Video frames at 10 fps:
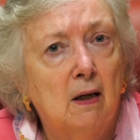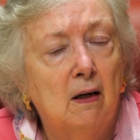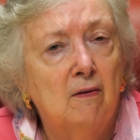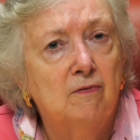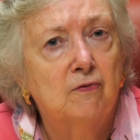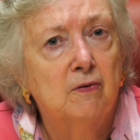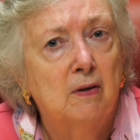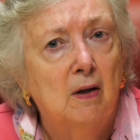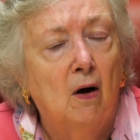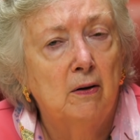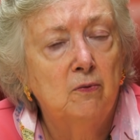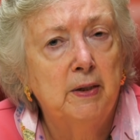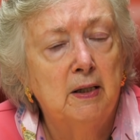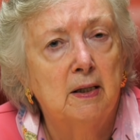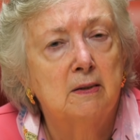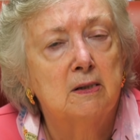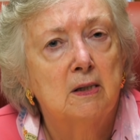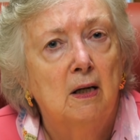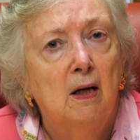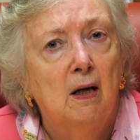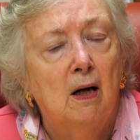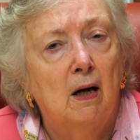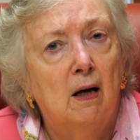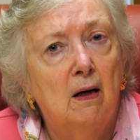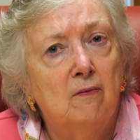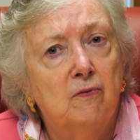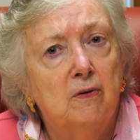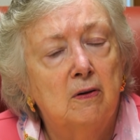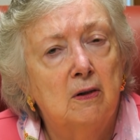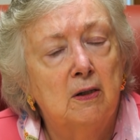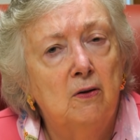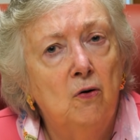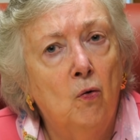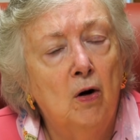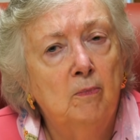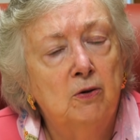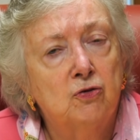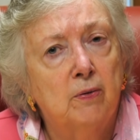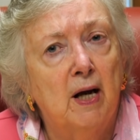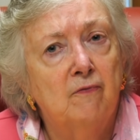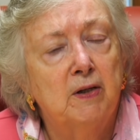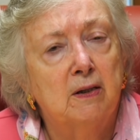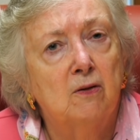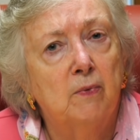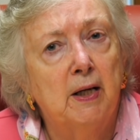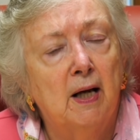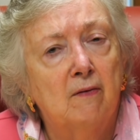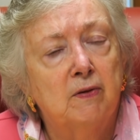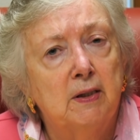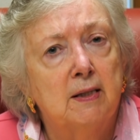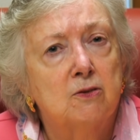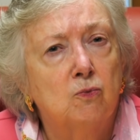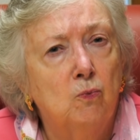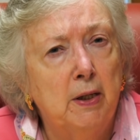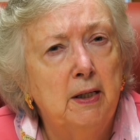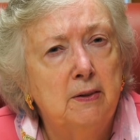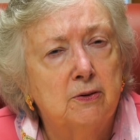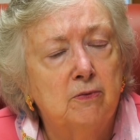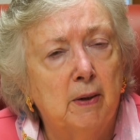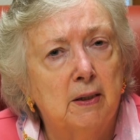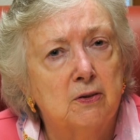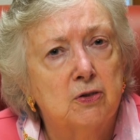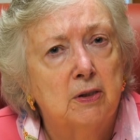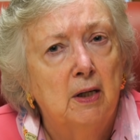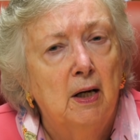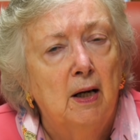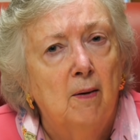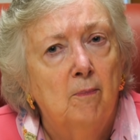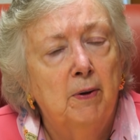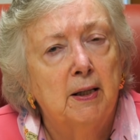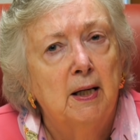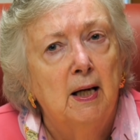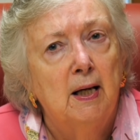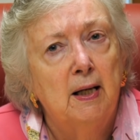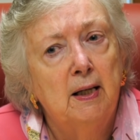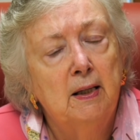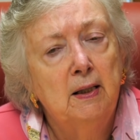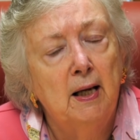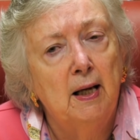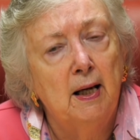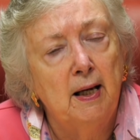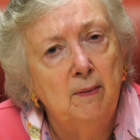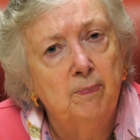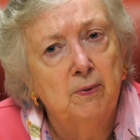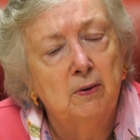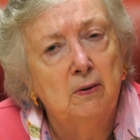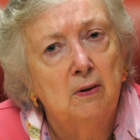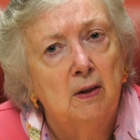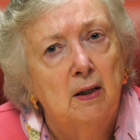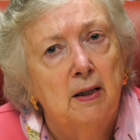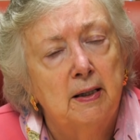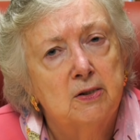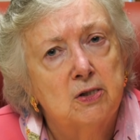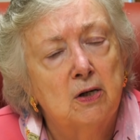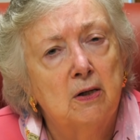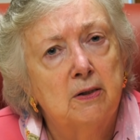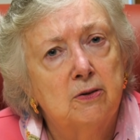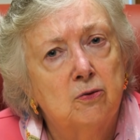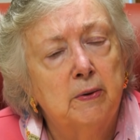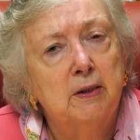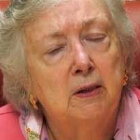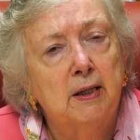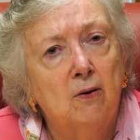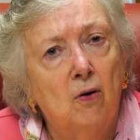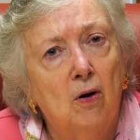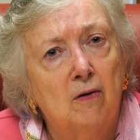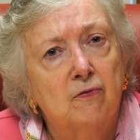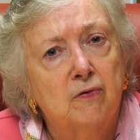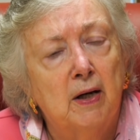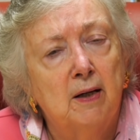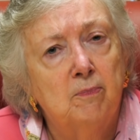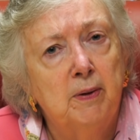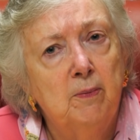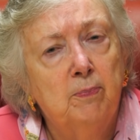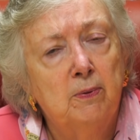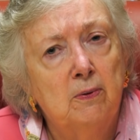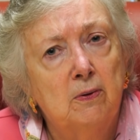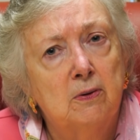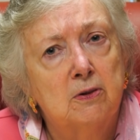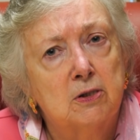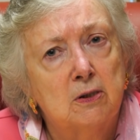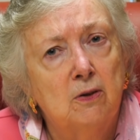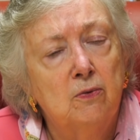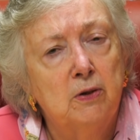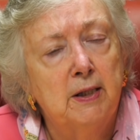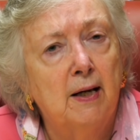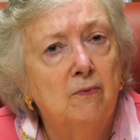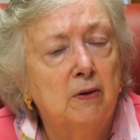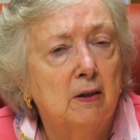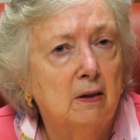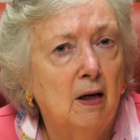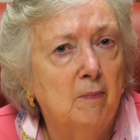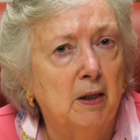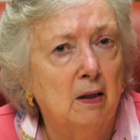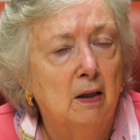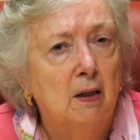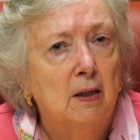of, on the weekends, of the normal traffic that we have, and that's way too much. But in April, it started dwindling off, and people slowed down their coming.